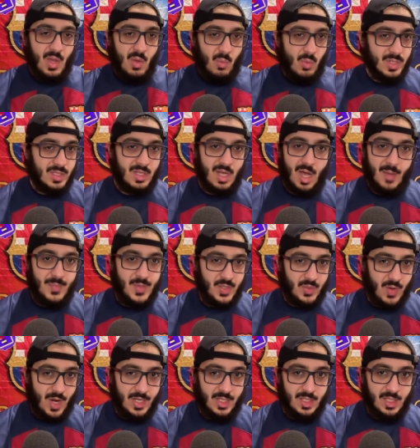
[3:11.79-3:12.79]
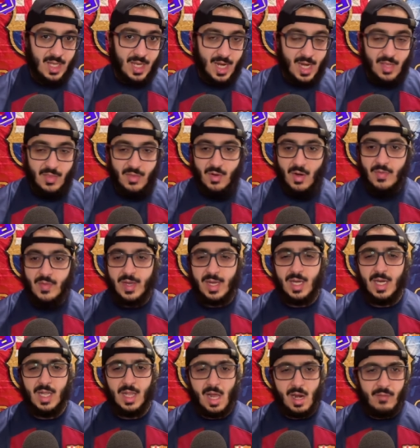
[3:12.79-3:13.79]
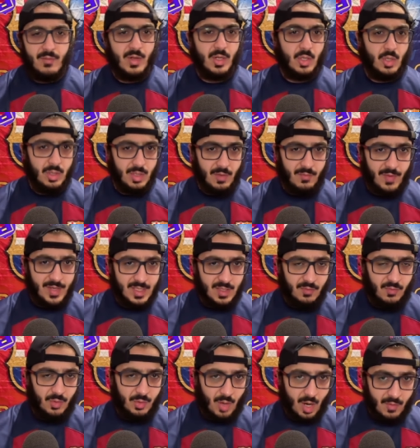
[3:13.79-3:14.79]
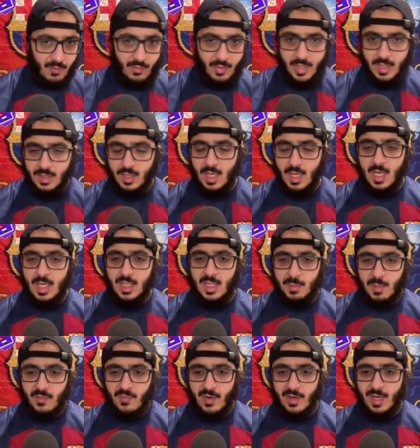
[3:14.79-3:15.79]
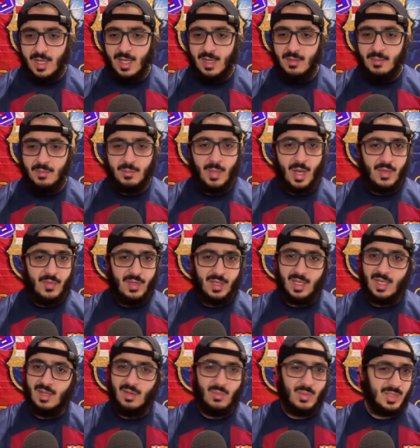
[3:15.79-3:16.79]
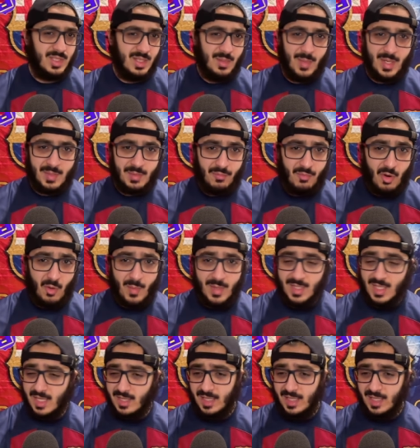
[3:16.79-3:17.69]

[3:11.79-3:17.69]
was not up to scratch today either. I think he did a lot of good defensive recoveries, to be fair to him, but I think it wasn't the best performance.